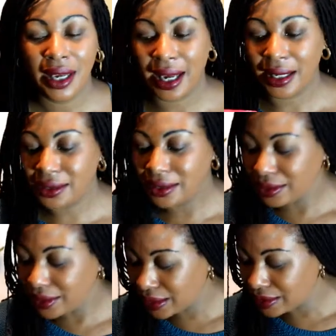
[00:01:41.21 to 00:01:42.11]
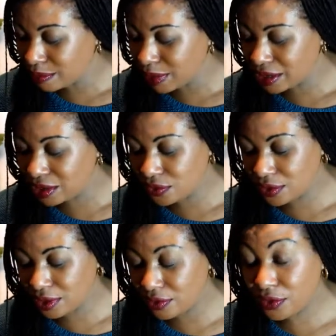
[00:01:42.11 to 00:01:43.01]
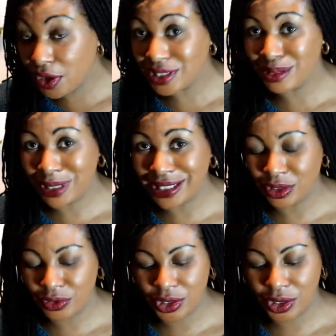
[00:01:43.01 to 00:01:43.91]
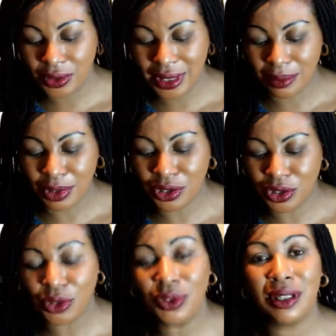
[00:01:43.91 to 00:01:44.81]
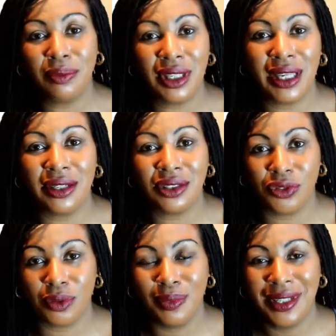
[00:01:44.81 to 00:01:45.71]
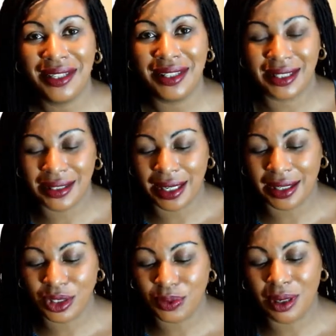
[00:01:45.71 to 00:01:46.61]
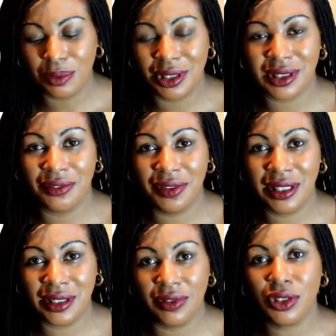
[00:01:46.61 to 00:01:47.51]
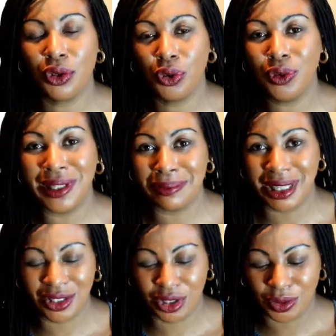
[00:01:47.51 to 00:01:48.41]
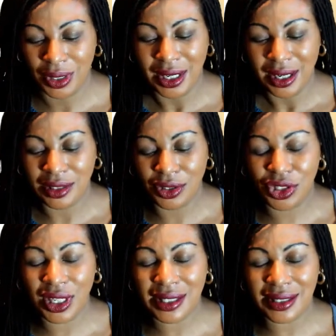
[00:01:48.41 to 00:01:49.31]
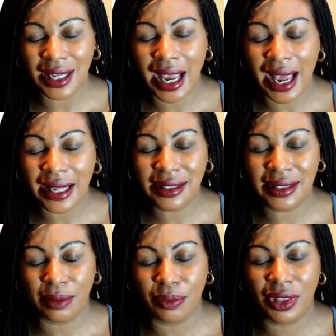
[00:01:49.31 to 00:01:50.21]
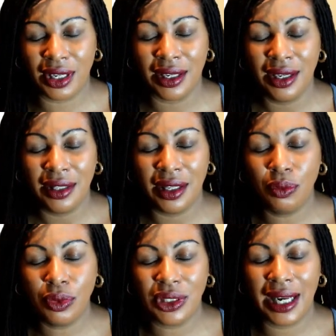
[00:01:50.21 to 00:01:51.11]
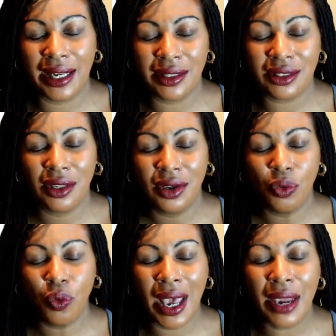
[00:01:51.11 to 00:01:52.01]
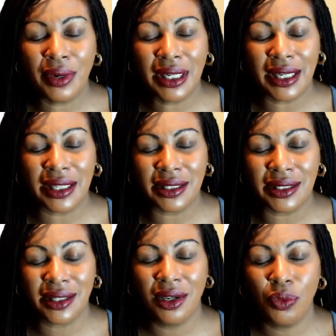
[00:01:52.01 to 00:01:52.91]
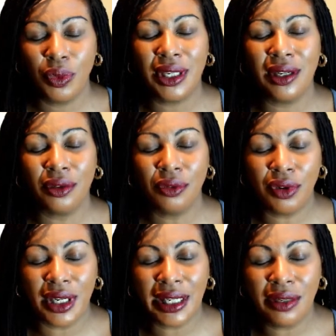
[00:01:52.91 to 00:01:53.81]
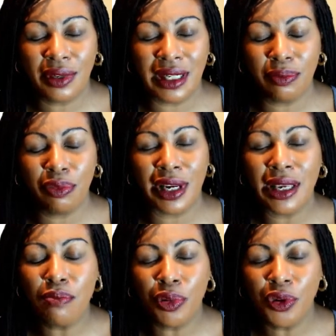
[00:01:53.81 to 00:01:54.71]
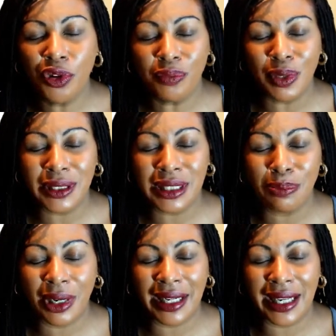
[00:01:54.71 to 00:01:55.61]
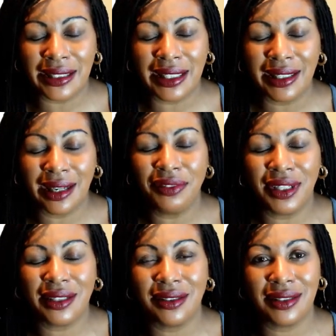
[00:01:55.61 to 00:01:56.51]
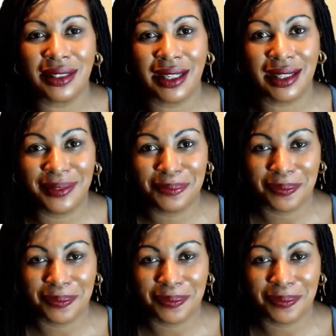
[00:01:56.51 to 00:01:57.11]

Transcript: And that's the message for the first message for Tuesday. I'm going to choose something else from this deck as well, because I feel as if it's calling me to just add something that will tell us where it is we can really, really bring improvements by letting love in today.